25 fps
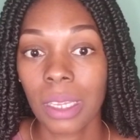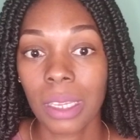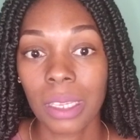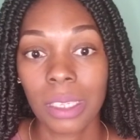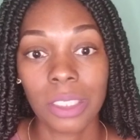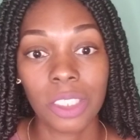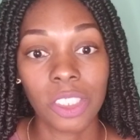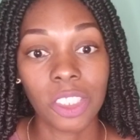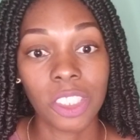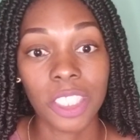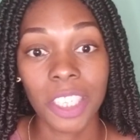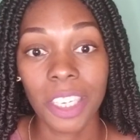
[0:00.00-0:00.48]

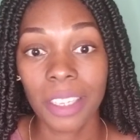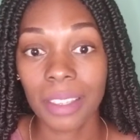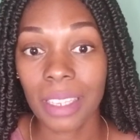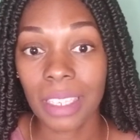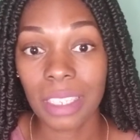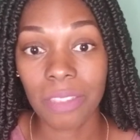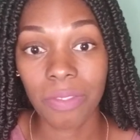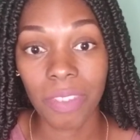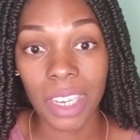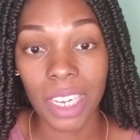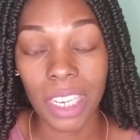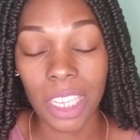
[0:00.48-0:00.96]
share this
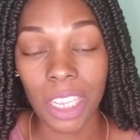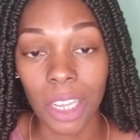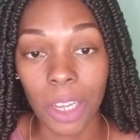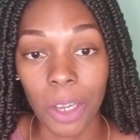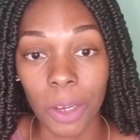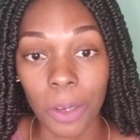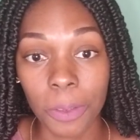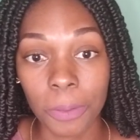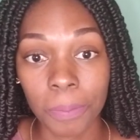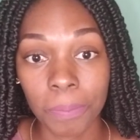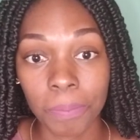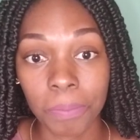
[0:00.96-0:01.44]

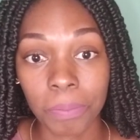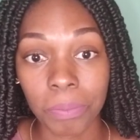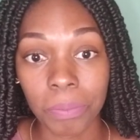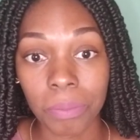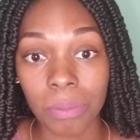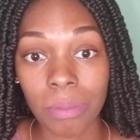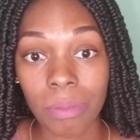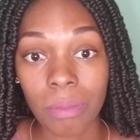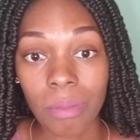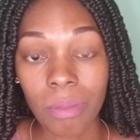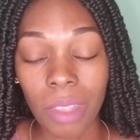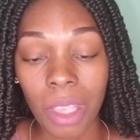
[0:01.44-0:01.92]
video
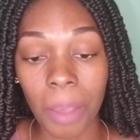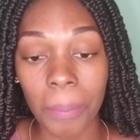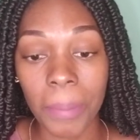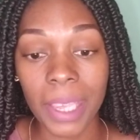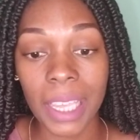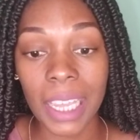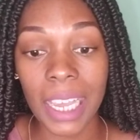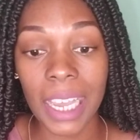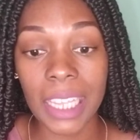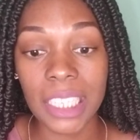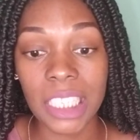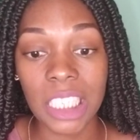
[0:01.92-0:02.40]

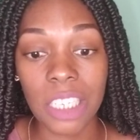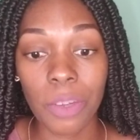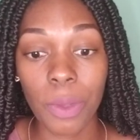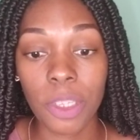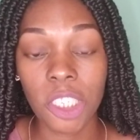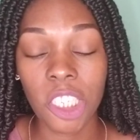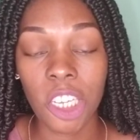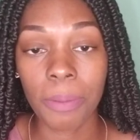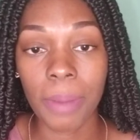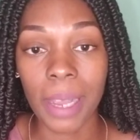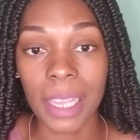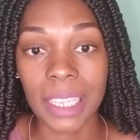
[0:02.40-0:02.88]
because it was
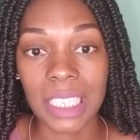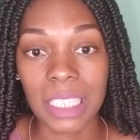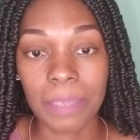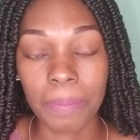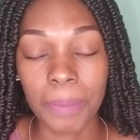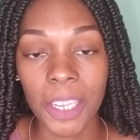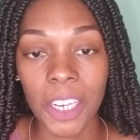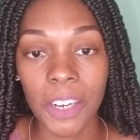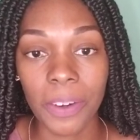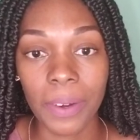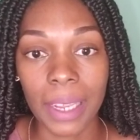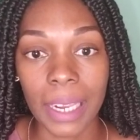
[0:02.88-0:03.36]
on my
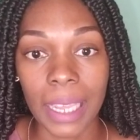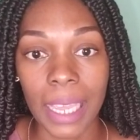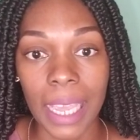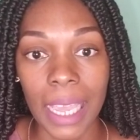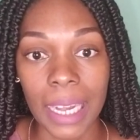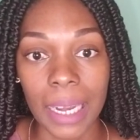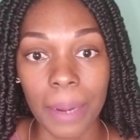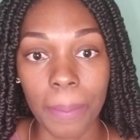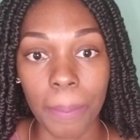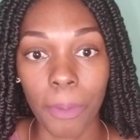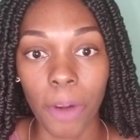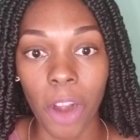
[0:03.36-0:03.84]
spirit and
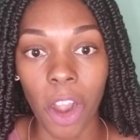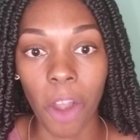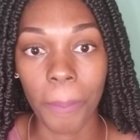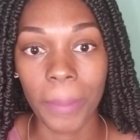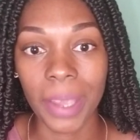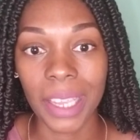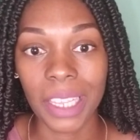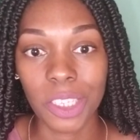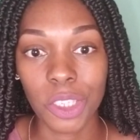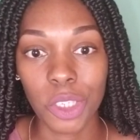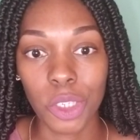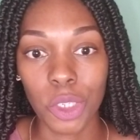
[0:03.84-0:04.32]
it brought
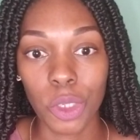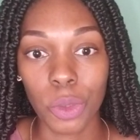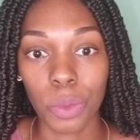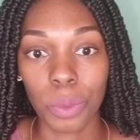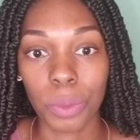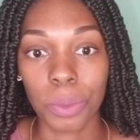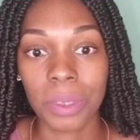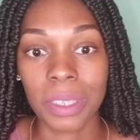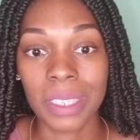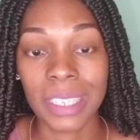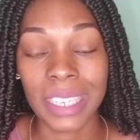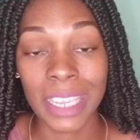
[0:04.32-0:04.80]
me to
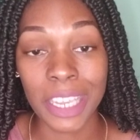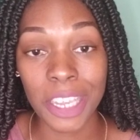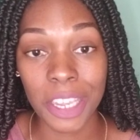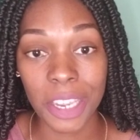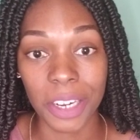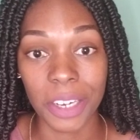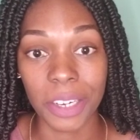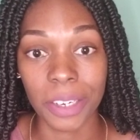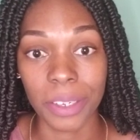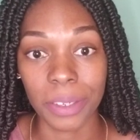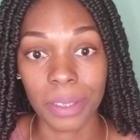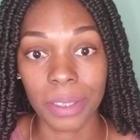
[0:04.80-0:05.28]

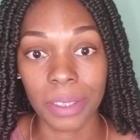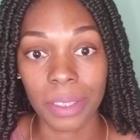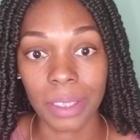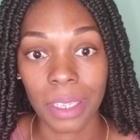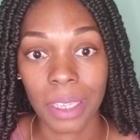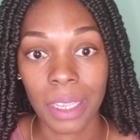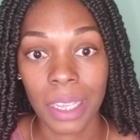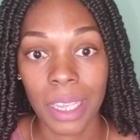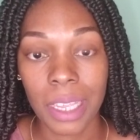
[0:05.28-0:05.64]
tears